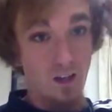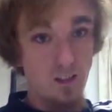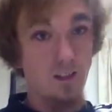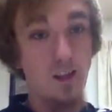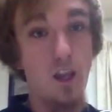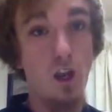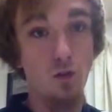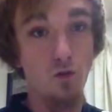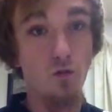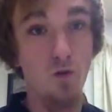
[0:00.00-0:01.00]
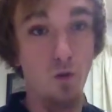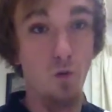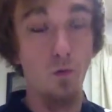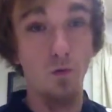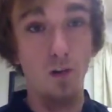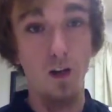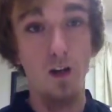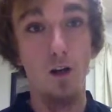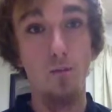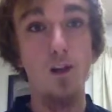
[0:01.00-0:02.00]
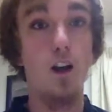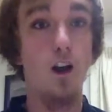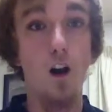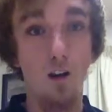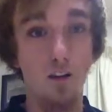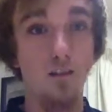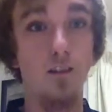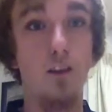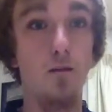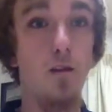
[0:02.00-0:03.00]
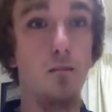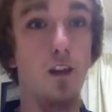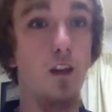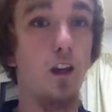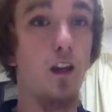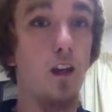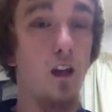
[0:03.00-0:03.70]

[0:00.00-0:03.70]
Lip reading: staying true, being honest, and being